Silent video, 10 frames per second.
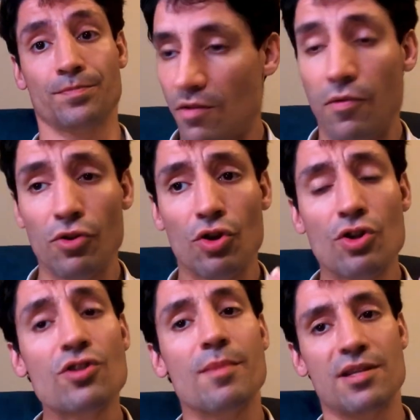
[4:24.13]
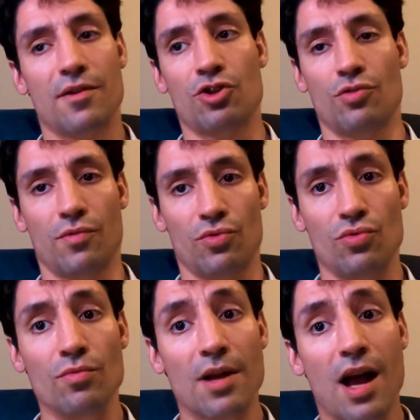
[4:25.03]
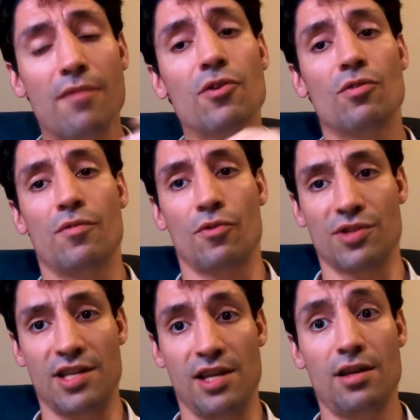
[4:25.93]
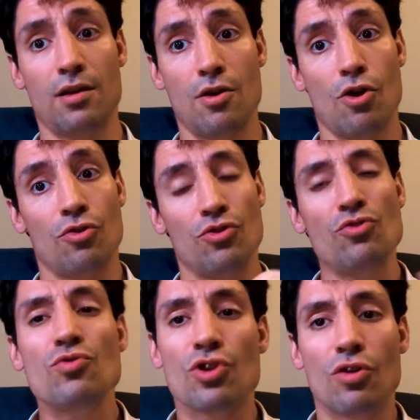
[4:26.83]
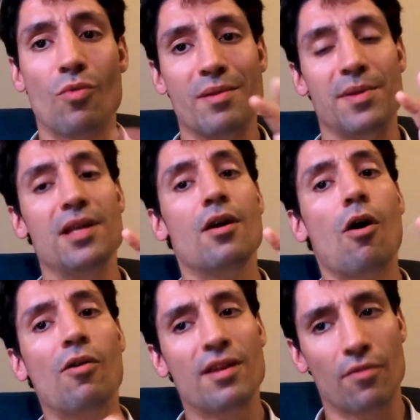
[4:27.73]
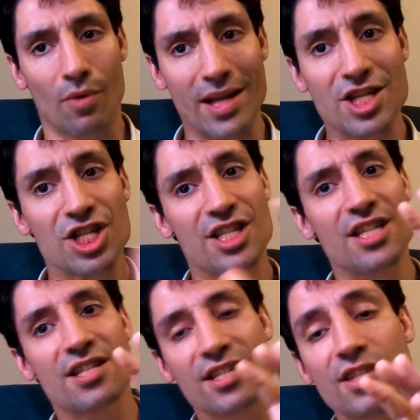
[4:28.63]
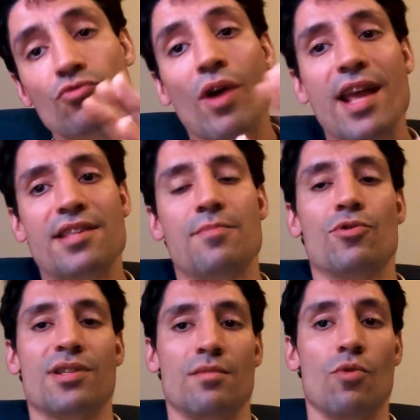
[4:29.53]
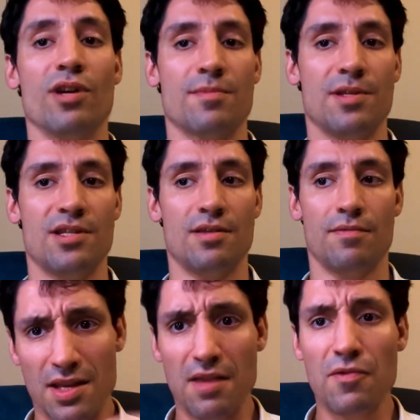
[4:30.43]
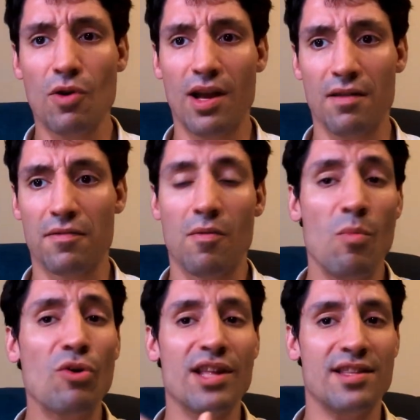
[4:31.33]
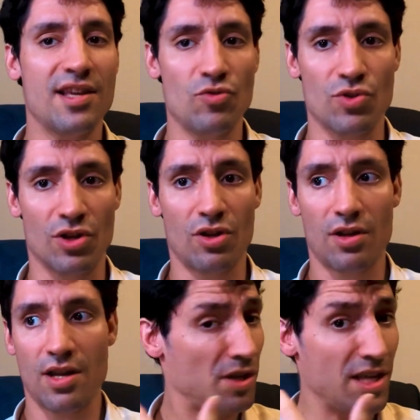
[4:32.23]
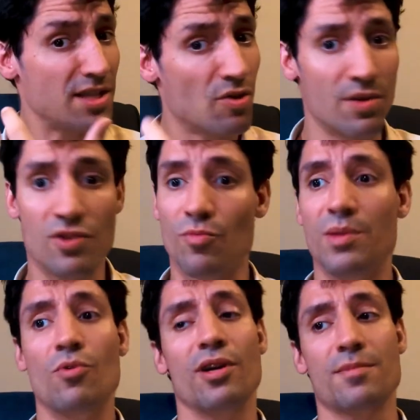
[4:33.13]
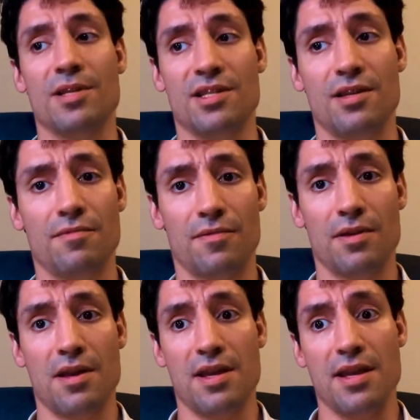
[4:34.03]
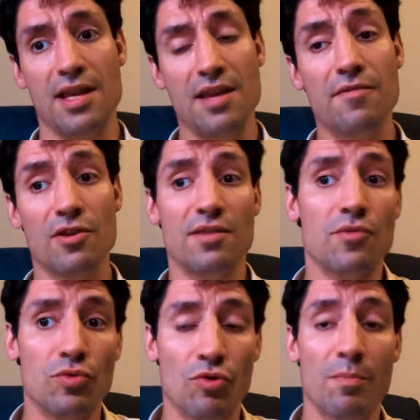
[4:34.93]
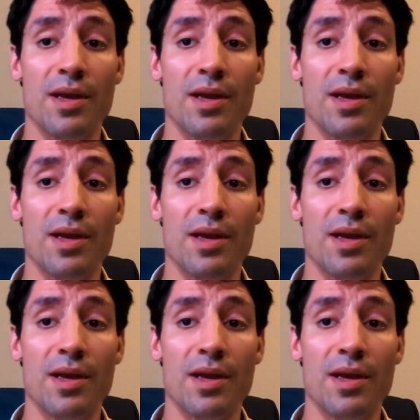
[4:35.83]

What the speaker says: For the customized version of Odoo, after the first year, the user will be, on average, 60 to 80% more expensive. If you have more than 10 users, it's going to be more expensive, even if you don't